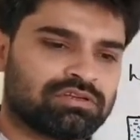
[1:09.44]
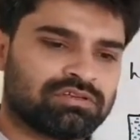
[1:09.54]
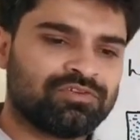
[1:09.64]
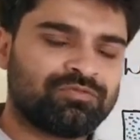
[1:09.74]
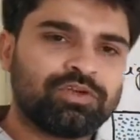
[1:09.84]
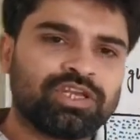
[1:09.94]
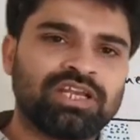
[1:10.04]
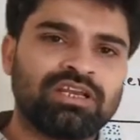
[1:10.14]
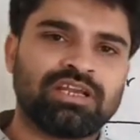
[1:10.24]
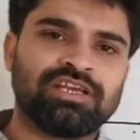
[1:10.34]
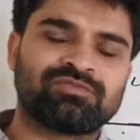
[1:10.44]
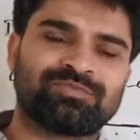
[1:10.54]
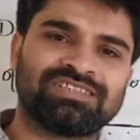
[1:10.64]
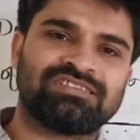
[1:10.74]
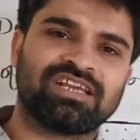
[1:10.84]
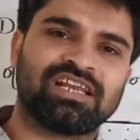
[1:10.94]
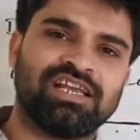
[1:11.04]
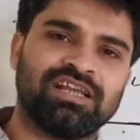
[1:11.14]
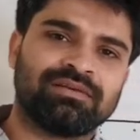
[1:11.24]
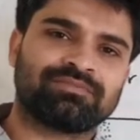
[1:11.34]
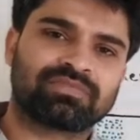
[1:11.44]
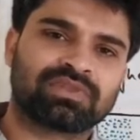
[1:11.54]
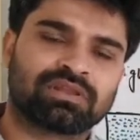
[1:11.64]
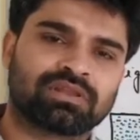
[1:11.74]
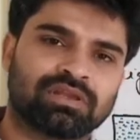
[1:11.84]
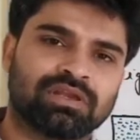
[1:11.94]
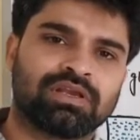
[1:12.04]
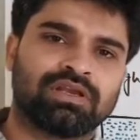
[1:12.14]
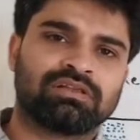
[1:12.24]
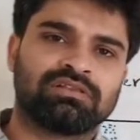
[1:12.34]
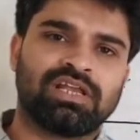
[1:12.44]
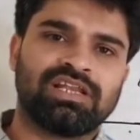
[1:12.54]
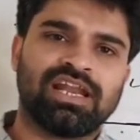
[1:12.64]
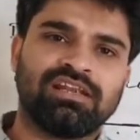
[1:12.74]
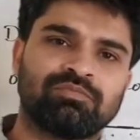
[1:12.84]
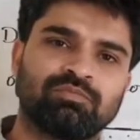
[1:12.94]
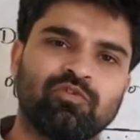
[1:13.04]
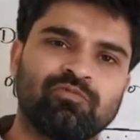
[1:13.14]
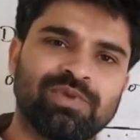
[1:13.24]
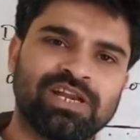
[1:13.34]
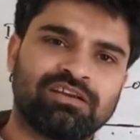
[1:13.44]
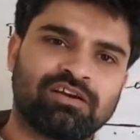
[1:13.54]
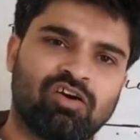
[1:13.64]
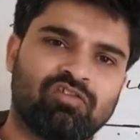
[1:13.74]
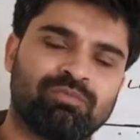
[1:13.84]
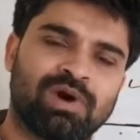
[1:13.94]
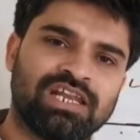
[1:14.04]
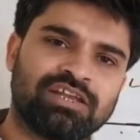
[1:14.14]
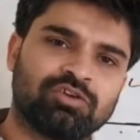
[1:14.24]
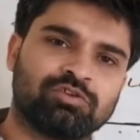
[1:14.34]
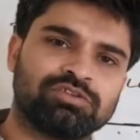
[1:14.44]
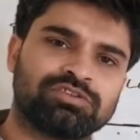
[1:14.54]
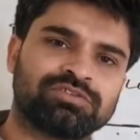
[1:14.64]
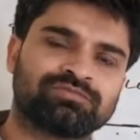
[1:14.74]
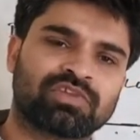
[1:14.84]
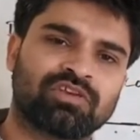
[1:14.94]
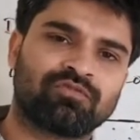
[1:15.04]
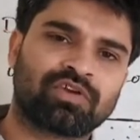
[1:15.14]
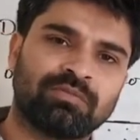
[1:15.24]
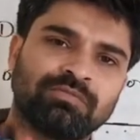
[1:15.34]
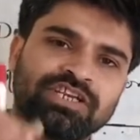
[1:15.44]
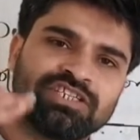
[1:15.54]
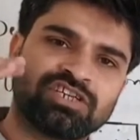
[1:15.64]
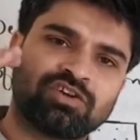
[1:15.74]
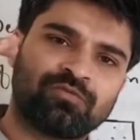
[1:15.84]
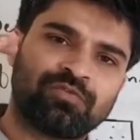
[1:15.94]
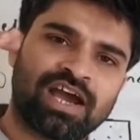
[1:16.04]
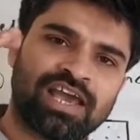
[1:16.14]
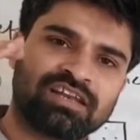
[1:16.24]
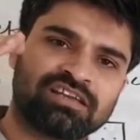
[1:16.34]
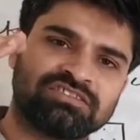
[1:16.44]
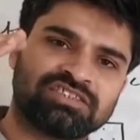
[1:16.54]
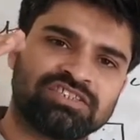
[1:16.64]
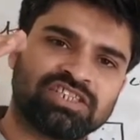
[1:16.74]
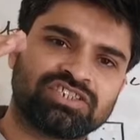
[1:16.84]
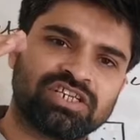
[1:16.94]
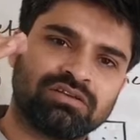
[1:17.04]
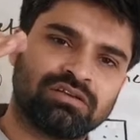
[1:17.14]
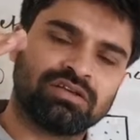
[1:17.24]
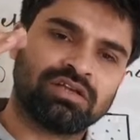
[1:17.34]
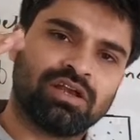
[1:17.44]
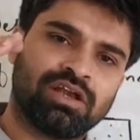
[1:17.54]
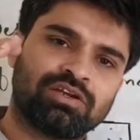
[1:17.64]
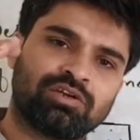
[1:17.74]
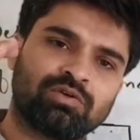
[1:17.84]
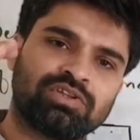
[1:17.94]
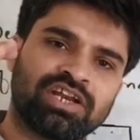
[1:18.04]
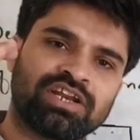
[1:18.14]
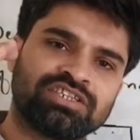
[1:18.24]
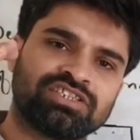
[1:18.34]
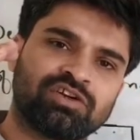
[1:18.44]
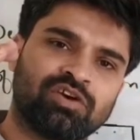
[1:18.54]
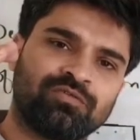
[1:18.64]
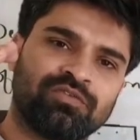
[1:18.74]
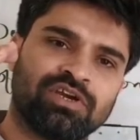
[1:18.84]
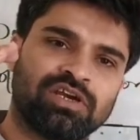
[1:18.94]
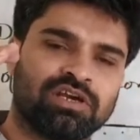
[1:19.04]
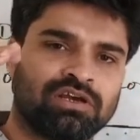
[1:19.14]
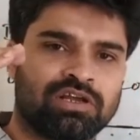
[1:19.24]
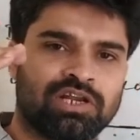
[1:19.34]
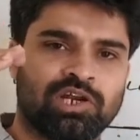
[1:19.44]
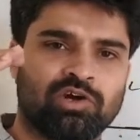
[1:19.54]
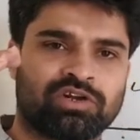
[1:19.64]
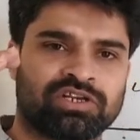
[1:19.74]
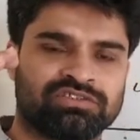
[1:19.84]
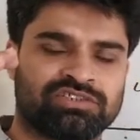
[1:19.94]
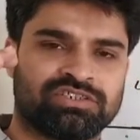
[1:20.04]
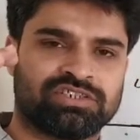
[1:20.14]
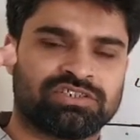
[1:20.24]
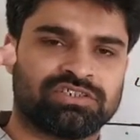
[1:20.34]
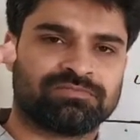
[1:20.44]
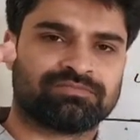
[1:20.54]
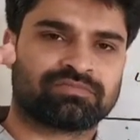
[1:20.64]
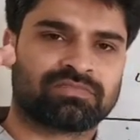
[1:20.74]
Diffusion is basically the net movement of molecules from region of higher concentration to the region of lower concentration.